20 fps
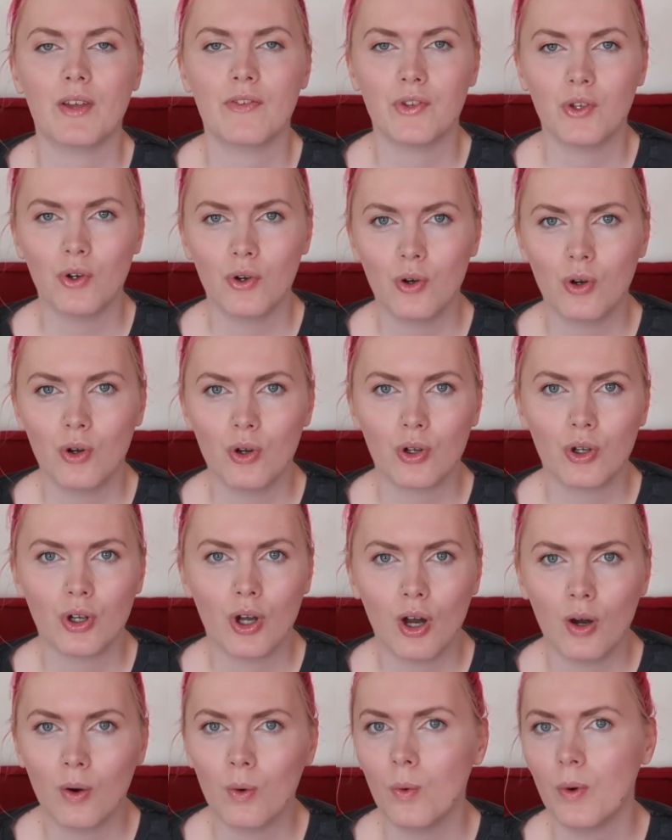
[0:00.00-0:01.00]
if your
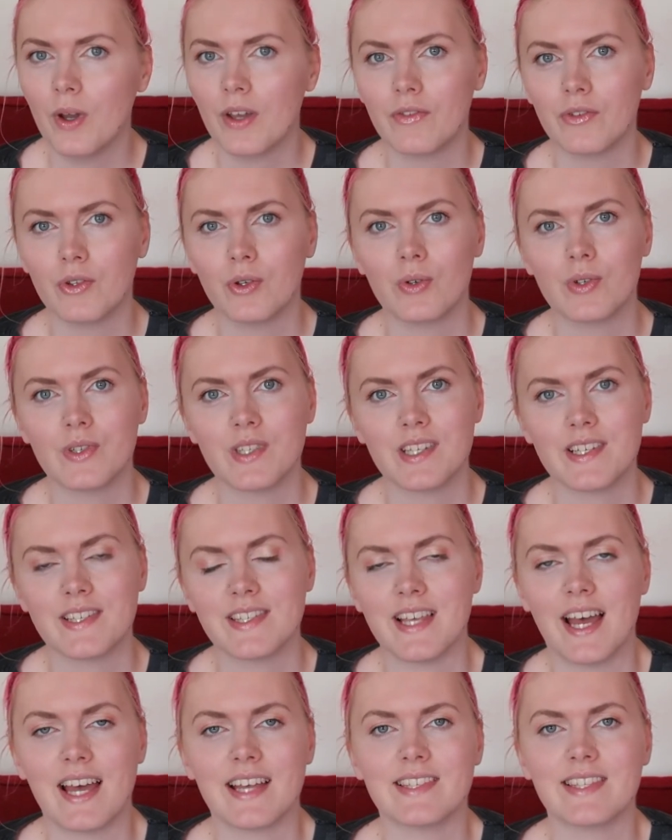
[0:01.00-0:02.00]
goal, if your
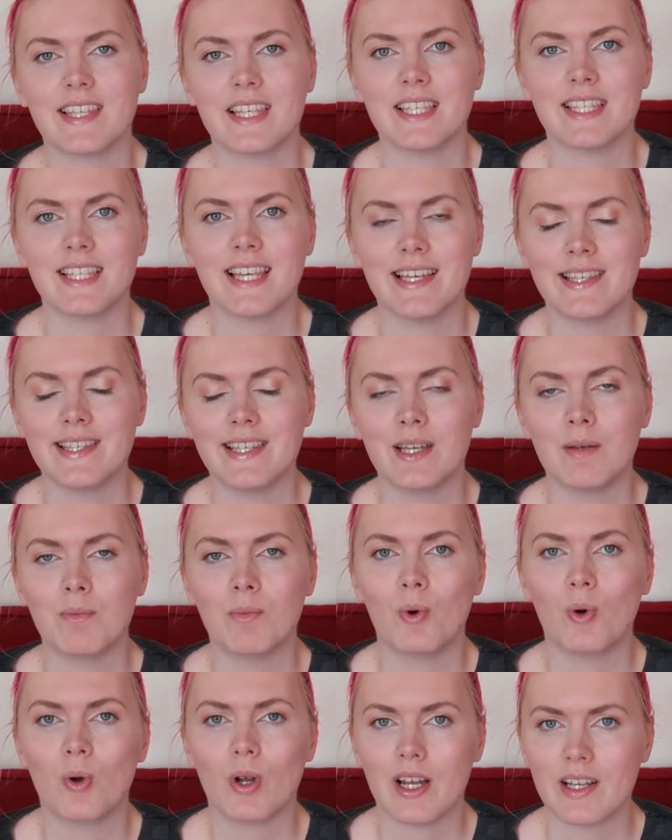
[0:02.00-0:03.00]
success is
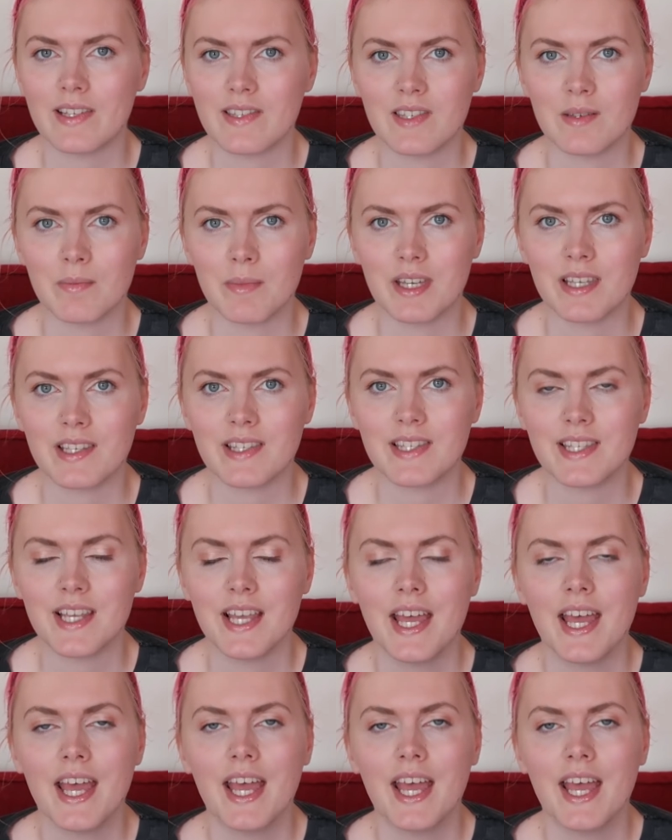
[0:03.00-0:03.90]
getting more customers,